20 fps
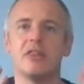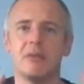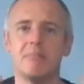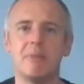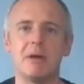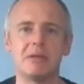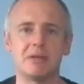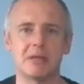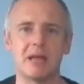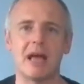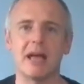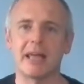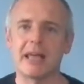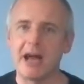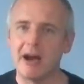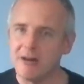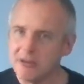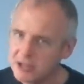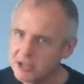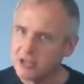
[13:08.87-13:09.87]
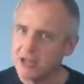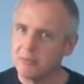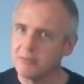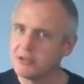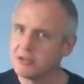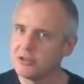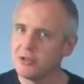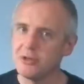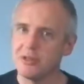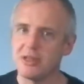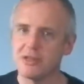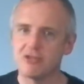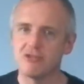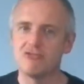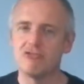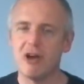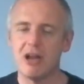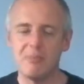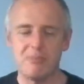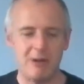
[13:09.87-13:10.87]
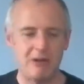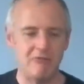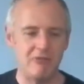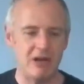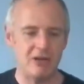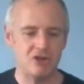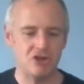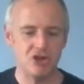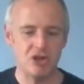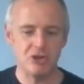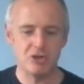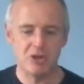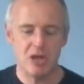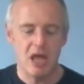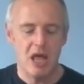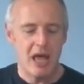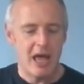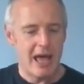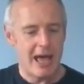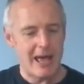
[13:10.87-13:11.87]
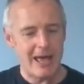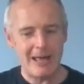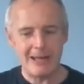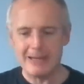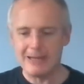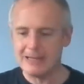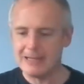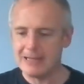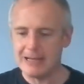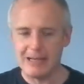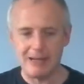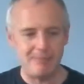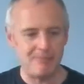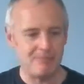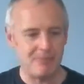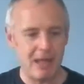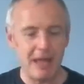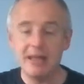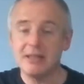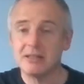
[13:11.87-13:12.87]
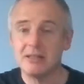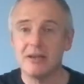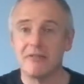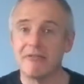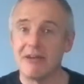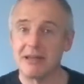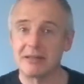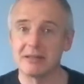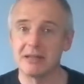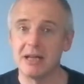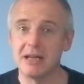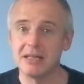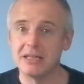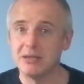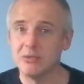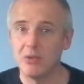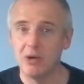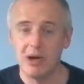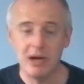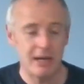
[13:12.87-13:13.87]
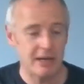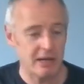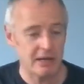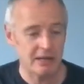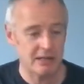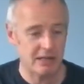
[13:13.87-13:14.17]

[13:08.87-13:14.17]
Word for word: The muscat character comes through in this grapey richness, and um, it's a fascinating wine.